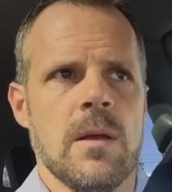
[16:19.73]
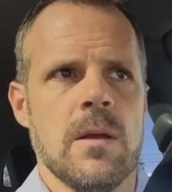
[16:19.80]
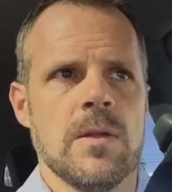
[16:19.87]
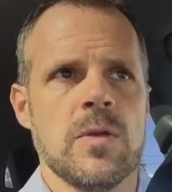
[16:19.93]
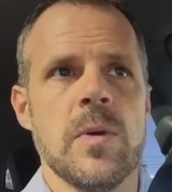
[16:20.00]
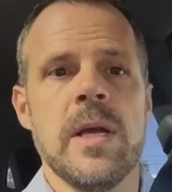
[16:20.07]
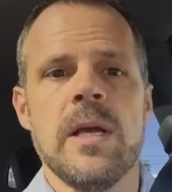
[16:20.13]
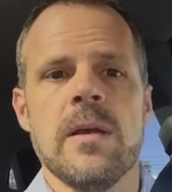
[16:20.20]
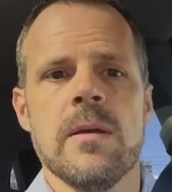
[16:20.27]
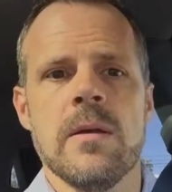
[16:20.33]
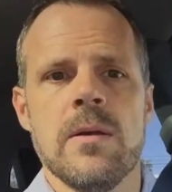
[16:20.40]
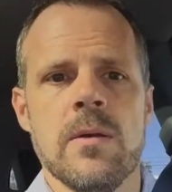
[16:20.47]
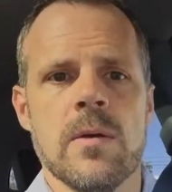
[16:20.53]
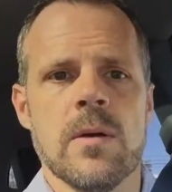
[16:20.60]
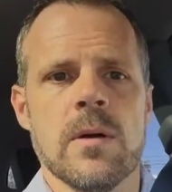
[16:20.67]
tweak
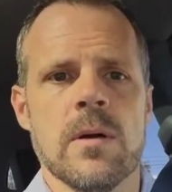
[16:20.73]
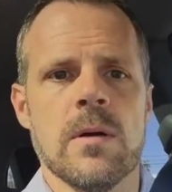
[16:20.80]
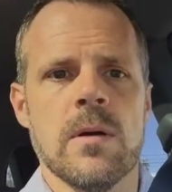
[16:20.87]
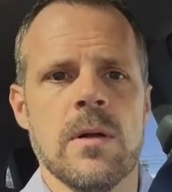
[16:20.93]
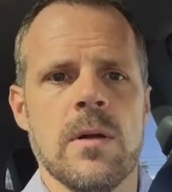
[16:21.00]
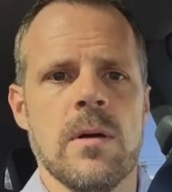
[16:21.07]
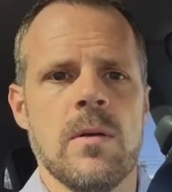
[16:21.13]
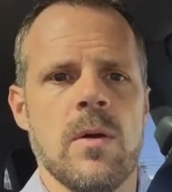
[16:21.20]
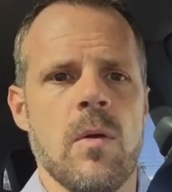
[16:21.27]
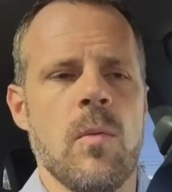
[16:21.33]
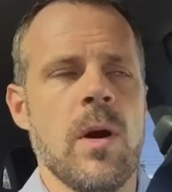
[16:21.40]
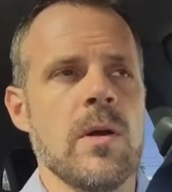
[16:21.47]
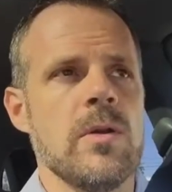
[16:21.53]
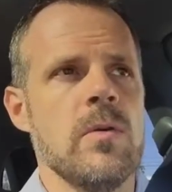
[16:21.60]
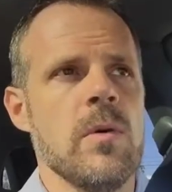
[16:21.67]
your,
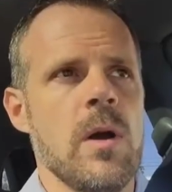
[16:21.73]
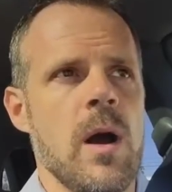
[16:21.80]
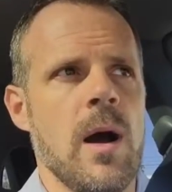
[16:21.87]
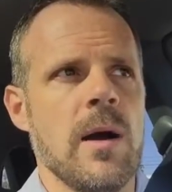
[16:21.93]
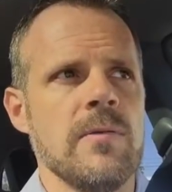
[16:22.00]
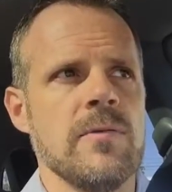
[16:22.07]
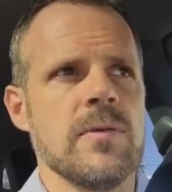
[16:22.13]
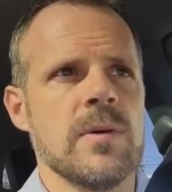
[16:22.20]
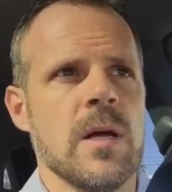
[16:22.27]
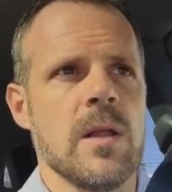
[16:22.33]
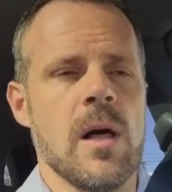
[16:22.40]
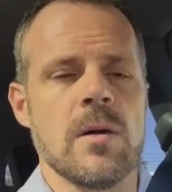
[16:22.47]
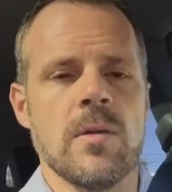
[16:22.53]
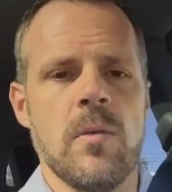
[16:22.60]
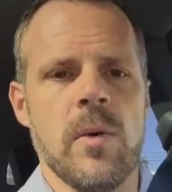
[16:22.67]
where you were off
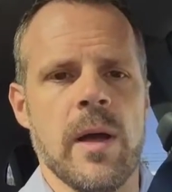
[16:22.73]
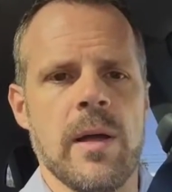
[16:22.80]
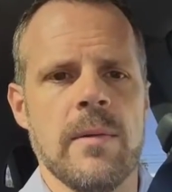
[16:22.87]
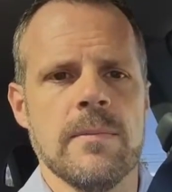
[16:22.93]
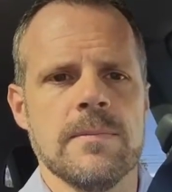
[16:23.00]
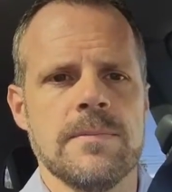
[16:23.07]
along the way,